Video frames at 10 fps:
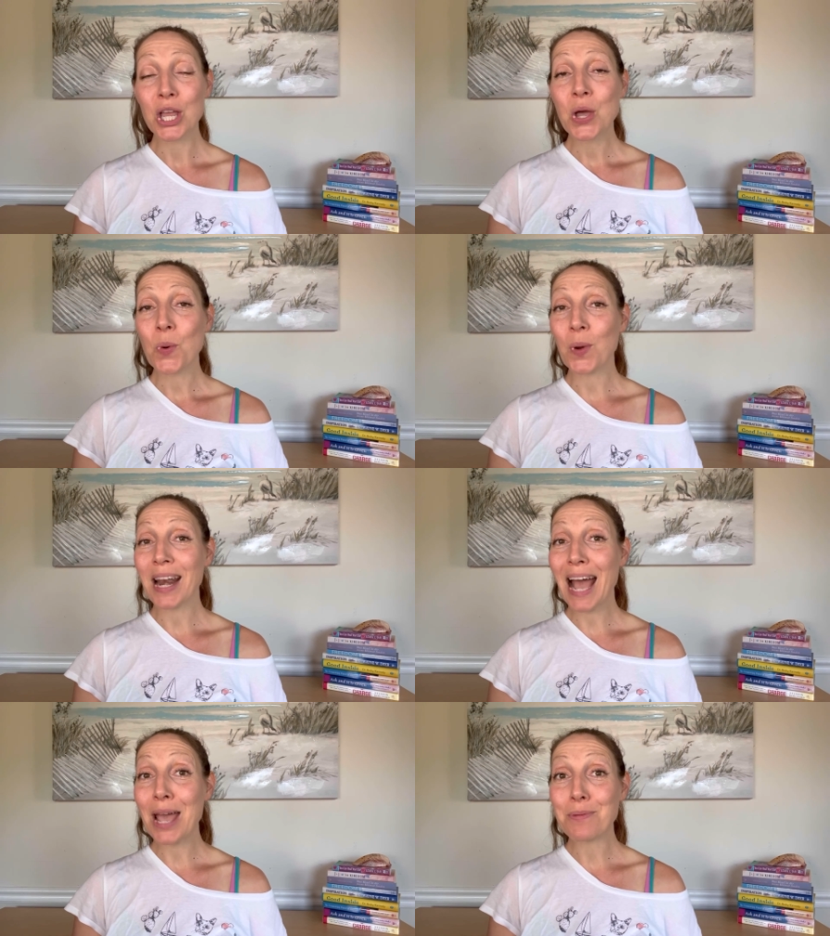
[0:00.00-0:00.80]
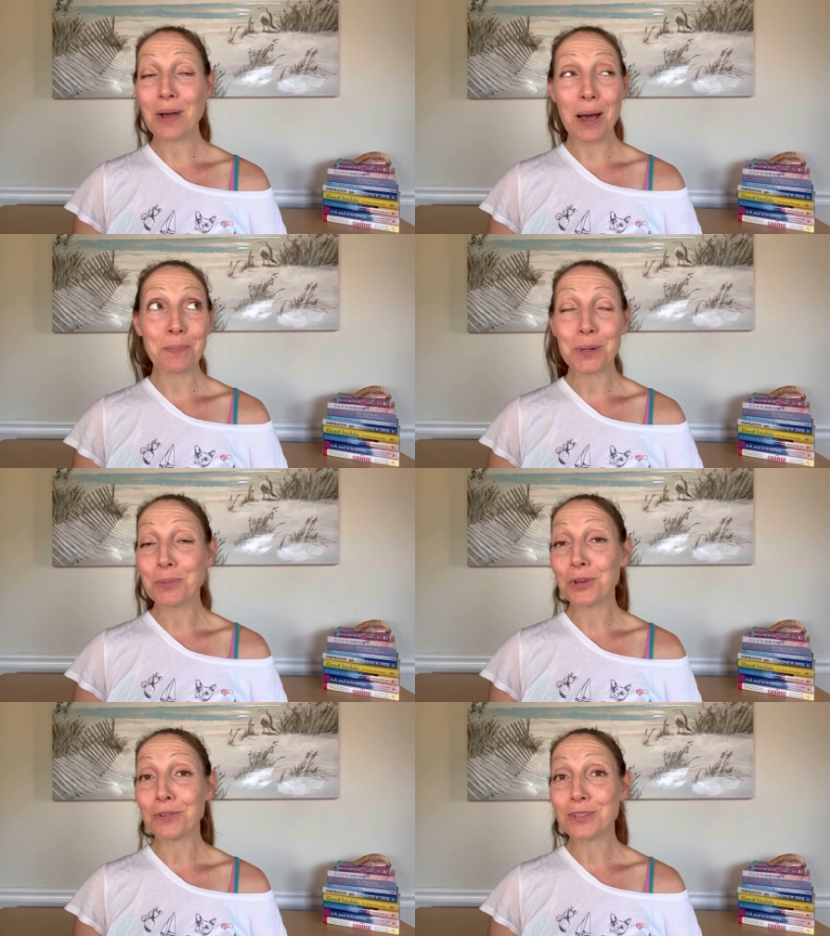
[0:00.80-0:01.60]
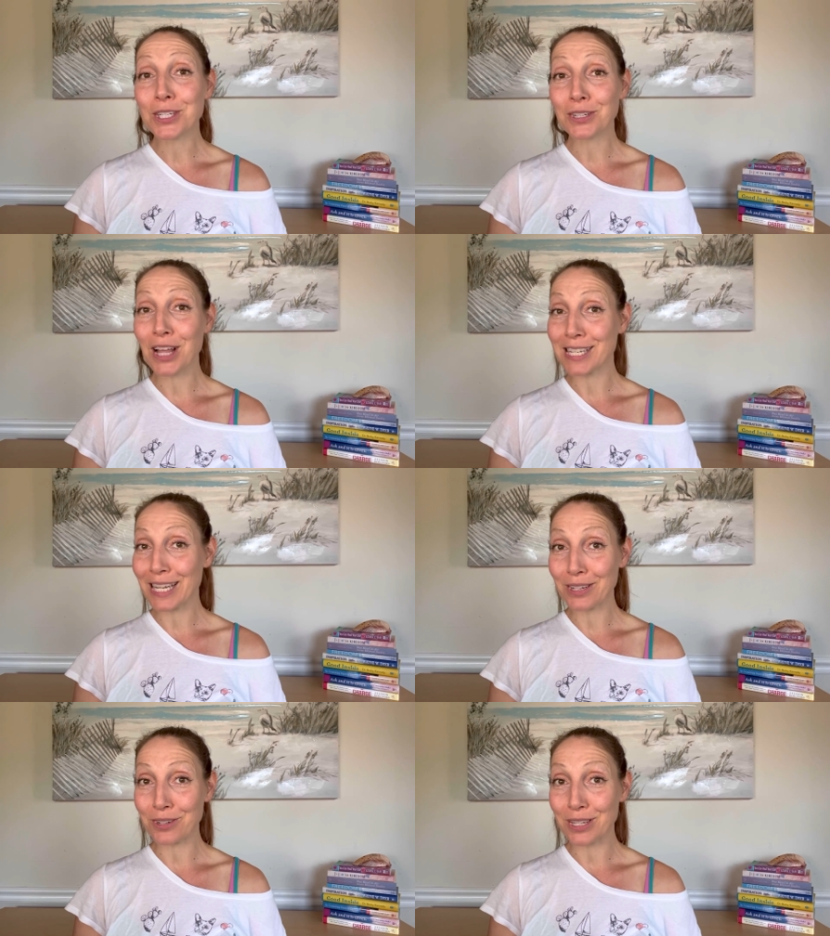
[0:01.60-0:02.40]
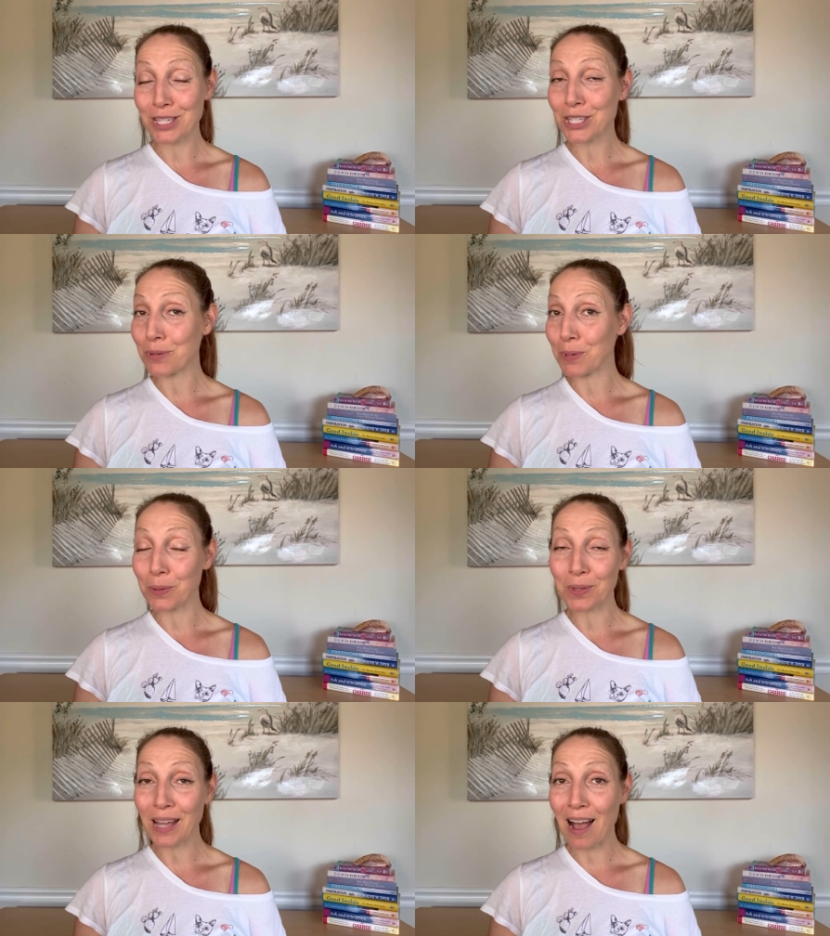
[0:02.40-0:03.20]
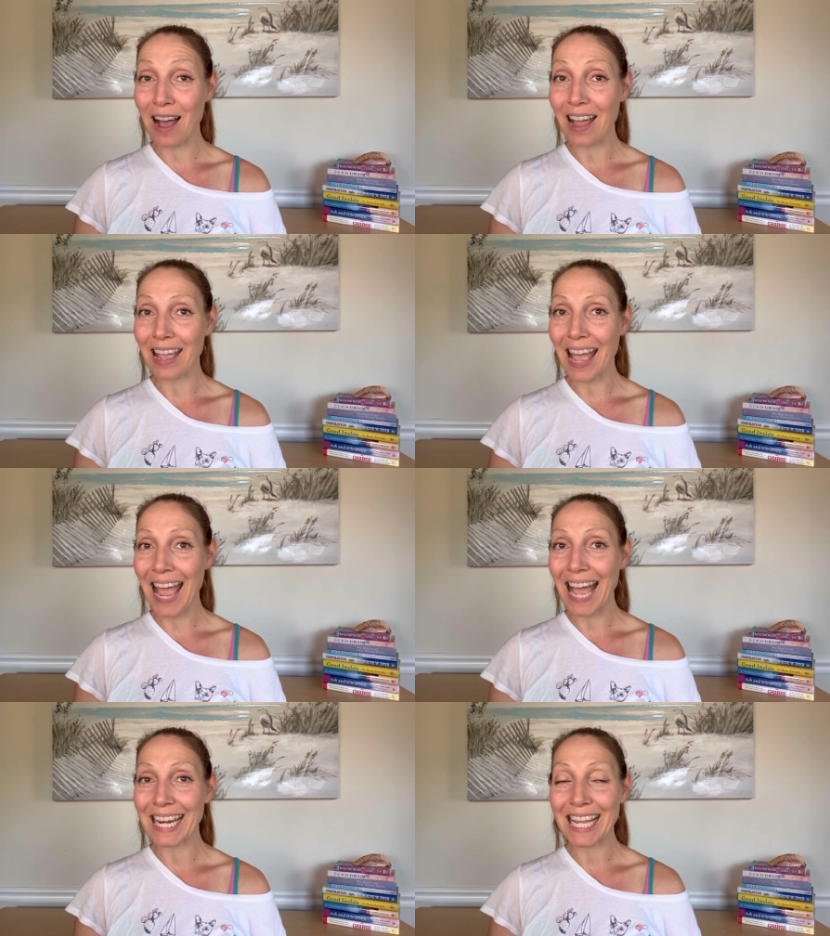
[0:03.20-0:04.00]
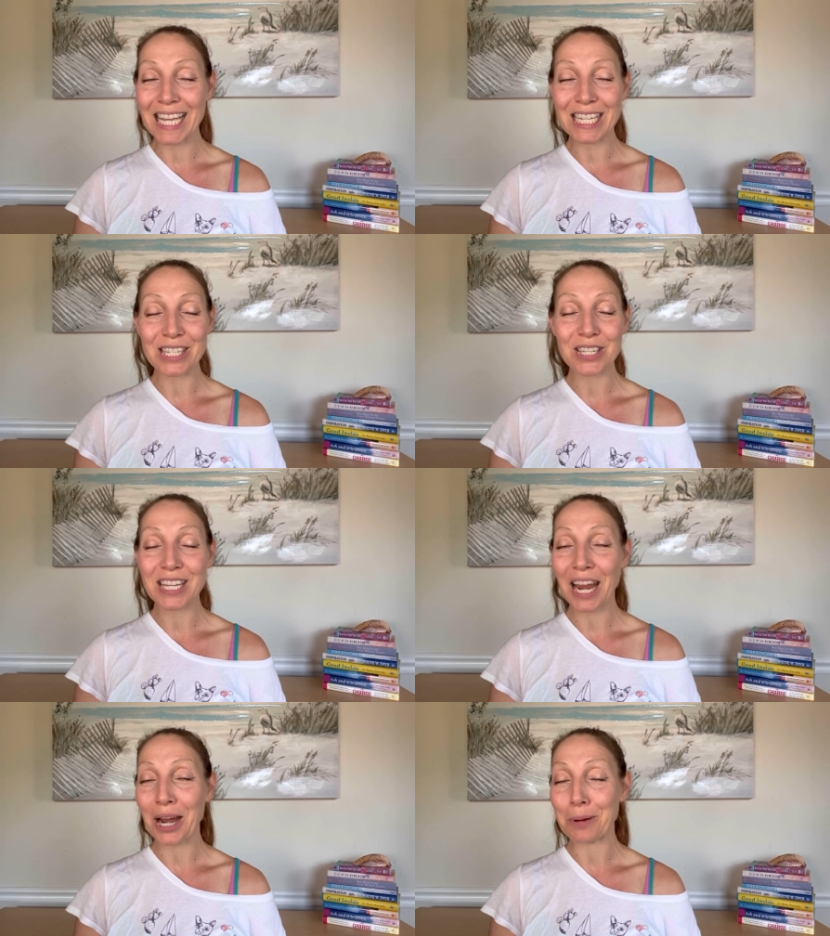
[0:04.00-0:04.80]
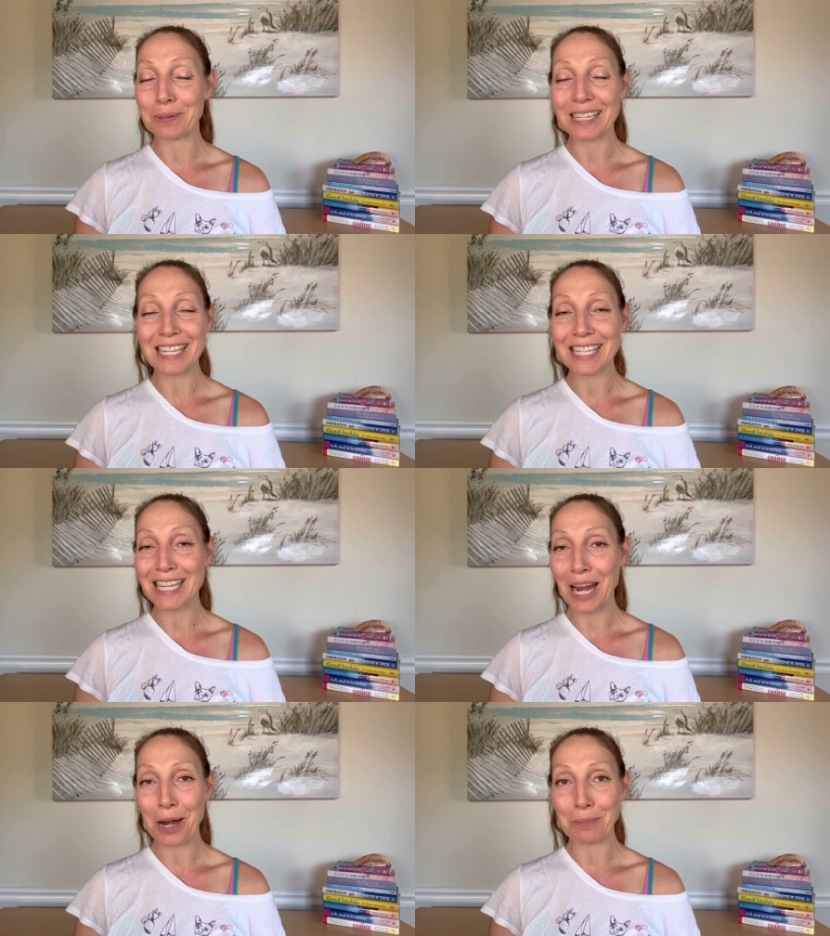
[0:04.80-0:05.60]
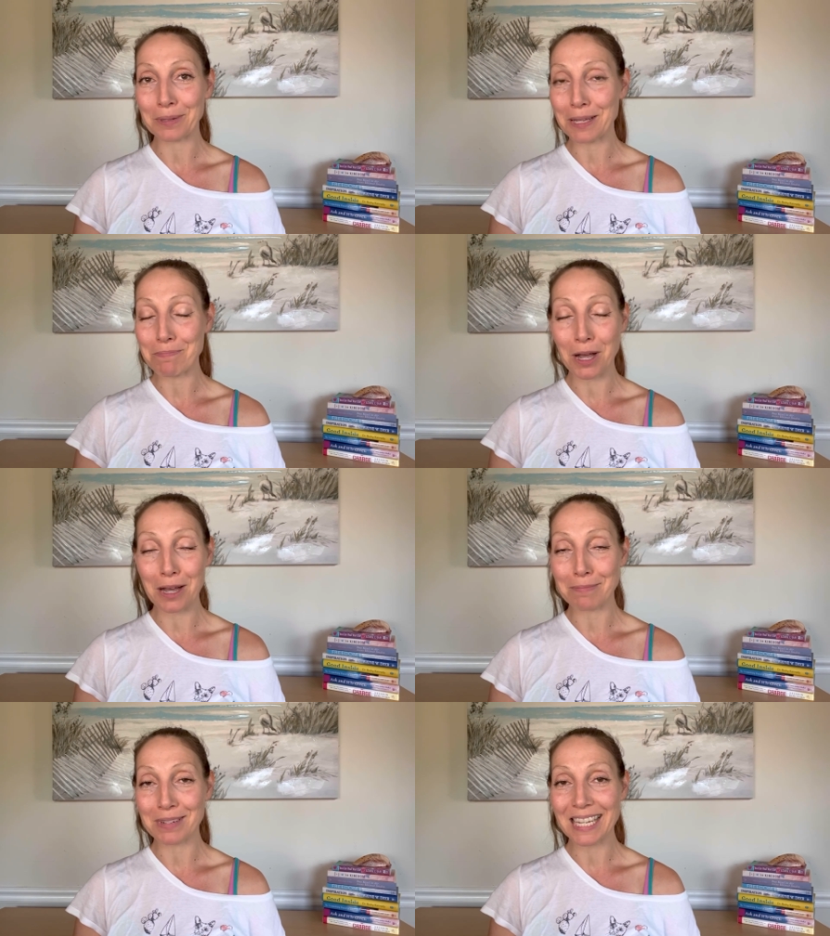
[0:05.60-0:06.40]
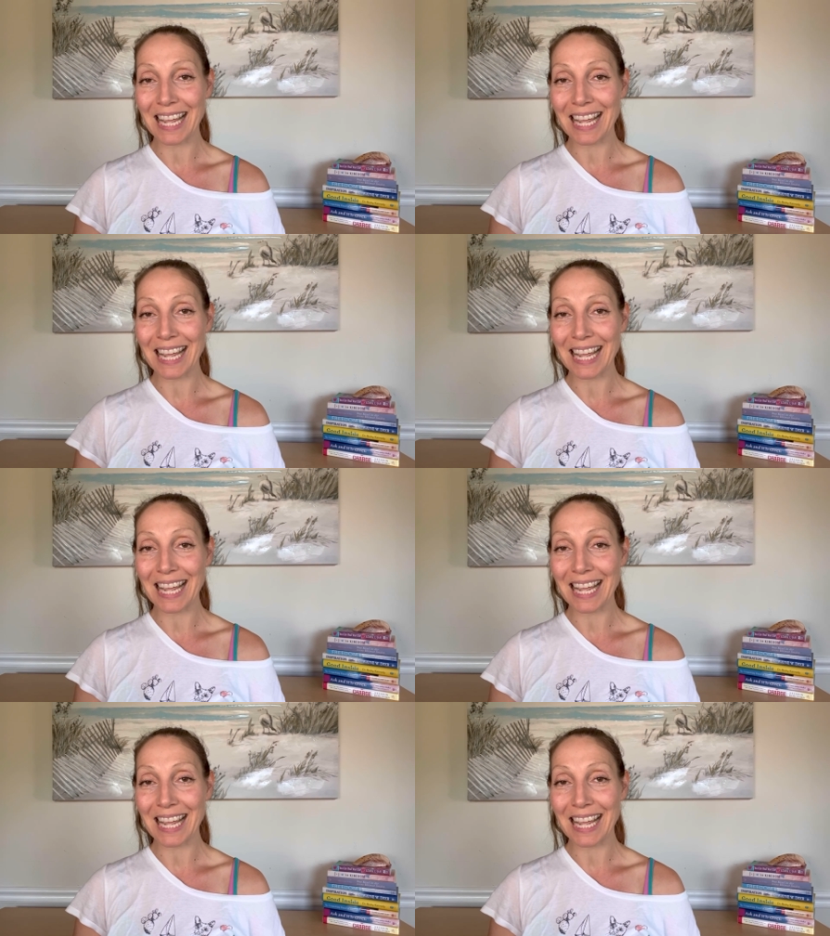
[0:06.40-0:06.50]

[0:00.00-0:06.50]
when I up and moved to Los Angeles to be with a guy, and it terribly, terribly bombed.